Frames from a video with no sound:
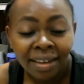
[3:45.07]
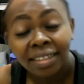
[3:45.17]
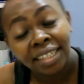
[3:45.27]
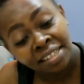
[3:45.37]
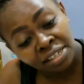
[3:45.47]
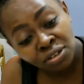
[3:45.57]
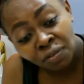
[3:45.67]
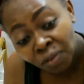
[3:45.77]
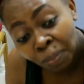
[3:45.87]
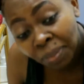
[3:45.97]
chances of
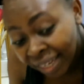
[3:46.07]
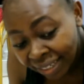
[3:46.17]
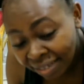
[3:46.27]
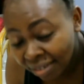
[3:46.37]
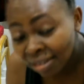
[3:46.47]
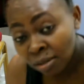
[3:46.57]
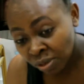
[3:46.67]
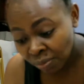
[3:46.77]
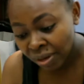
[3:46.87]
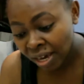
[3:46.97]
your blender just
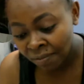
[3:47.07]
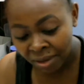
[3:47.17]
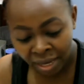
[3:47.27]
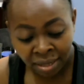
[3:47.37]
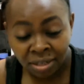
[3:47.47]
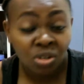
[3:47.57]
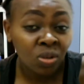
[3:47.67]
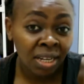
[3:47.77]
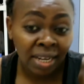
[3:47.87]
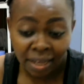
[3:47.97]
misbehaving and
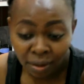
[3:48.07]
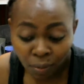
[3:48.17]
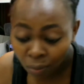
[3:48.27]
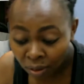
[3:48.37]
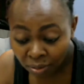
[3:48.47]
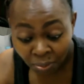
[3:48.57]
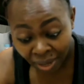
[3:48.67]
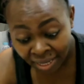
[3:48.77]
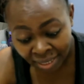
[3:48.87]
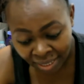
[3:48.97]
doing like what mine
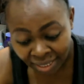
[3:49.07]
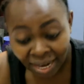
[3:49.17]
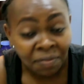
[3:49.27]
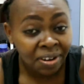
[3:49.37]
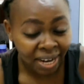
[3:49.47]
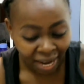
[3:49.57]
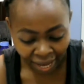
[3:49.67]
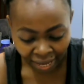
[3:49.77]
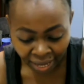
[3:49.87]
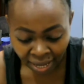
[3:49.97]
did are very
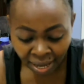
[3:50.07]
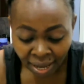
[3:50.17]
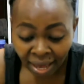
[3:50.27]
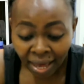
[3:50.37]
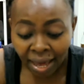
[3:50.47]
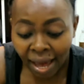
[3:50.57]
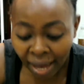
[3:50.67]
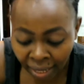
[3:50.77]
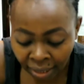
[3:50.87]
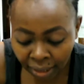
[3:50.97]
high,
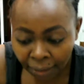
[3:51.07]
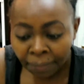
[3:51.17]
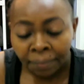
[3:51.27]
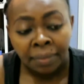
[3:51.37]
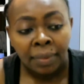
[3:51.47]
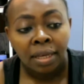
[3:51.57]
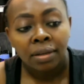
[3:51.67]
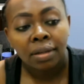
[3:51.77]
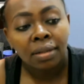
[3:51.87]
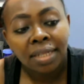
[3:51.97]
and
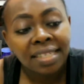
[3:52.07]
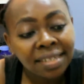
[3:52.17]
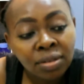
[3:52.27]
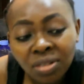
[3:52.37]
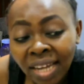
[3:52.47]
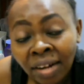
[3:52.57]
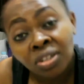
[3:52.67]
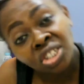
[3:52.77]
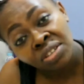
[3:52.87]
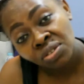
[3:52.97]
you stand no
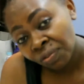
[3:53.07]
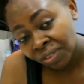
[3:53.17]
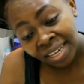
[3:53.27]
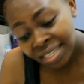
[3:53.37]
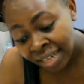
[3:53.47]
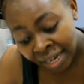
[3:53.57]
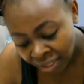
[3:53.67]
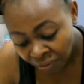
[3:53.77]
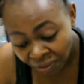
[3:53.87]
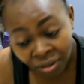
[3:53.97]
chance of getting a
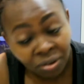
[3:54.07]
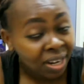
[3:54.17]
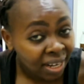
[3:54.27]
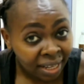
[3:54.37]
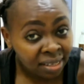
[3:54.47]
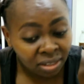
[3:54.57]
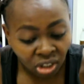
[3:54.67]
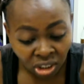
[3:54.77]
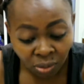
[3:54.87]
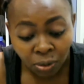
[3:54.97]
refund or an
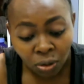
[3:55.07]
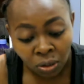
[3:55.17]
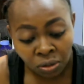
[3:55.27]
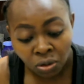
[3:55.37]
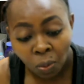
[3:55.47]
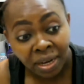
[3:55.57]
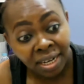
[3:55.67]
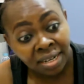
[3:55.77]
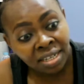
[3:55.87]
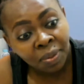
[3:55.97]
exchange because your
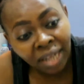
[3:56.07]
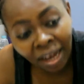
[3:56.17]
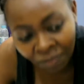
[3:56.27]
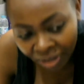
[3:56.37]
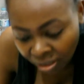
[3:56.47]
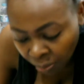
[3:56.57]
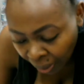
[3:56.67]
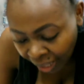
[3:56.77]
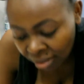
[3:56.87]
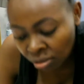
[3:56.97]
warranty will have
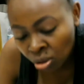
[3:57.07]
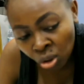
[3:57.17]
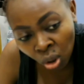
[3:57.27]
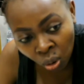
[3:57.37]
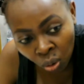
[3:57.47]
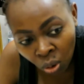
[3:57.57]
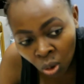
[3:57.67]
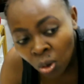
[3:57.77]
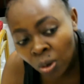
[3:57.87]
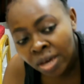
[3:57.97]
expired. So
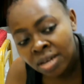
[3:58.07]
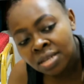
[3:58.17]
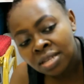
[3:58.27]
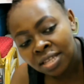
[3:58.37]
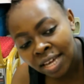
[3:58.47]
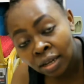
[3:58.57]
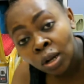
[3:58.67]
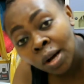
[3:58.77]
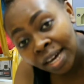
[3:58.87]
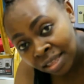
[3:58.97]
the
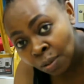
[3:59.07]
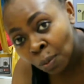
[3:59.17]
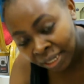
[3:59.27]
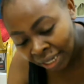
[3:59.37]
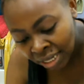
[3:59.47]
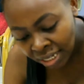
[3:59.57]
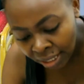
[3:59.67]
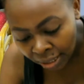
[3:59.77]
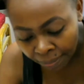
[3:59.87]
longer the warranty,